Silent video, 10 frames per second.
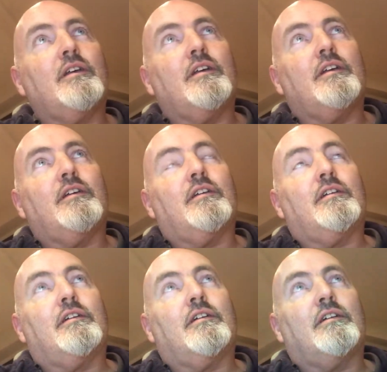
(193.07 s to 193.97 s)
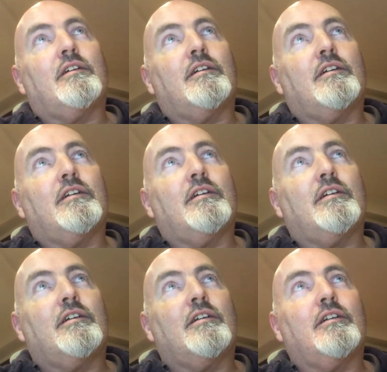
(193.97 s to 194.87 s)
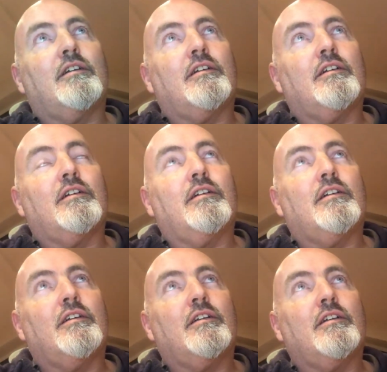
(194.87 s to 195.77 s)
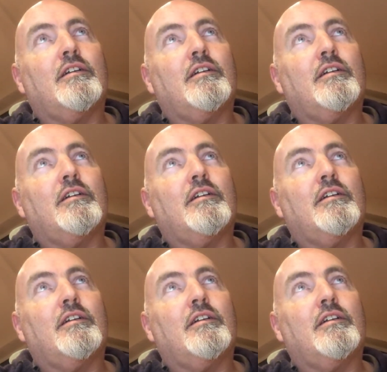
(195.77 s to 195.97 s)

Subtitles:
(silence)